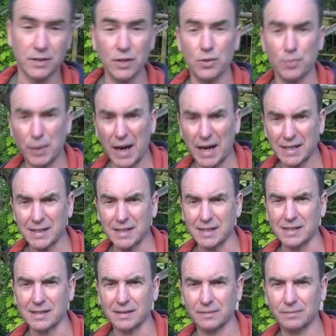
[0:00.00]
Do
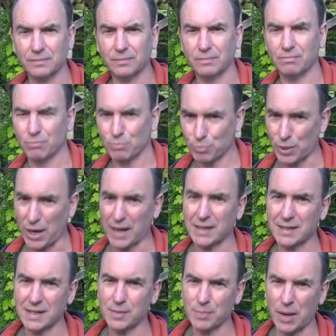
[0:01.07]
practice.
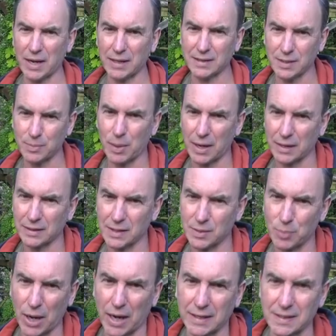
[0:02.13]
Practice, practice,
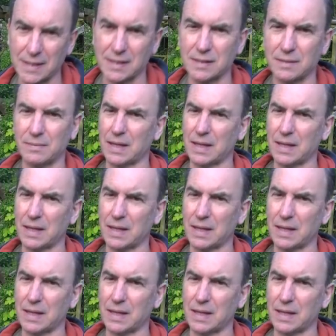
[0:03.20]
practice, practice.